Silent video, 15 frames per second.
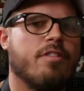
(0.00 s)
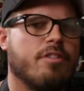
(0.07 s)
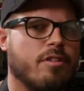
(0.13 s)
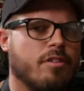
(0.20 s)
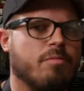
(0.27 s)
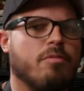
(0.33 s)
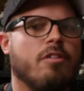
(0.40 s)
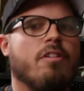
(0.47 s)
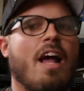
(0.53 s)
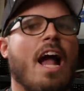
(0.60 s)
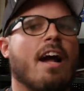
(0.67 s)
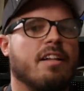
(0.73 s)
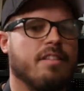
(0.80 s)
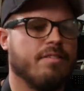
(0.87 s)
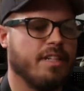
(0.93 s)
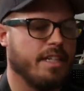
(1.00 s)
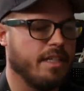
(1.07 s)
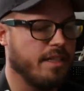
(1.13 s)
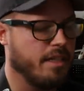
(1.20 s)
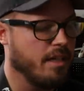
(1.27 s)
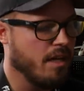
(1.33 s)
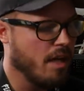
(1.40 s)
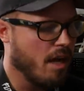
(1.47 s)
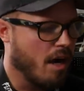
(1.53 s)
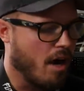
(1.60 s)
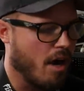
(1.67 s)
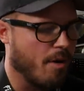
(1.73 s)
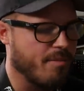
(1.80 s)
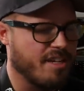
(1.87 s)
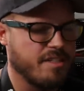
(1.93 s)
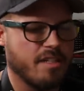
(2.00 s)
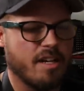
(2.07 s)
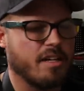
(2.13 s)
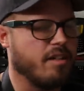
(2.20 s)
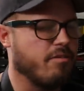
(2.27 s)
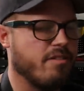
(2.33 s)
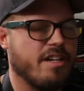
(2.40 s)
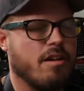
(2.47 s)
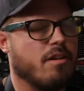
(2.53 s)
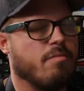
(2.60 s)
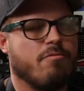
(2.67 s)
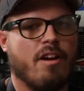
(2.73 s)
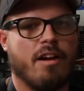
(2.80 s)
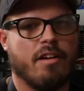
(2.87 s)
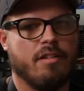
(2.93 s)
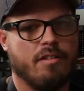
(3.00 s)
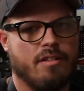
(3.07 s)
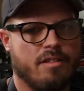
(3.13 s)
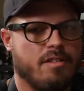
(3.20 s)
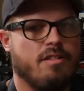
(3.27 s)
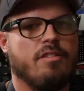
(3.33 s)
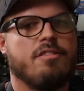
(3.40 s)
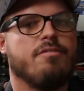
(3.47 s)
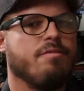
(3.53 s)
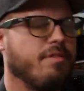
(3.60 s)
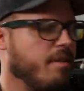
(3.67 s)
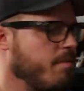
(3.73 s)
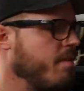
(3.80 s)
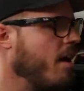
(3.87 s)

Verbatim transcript: the turtle mode activated, um, it's not going to rearm regular until you flip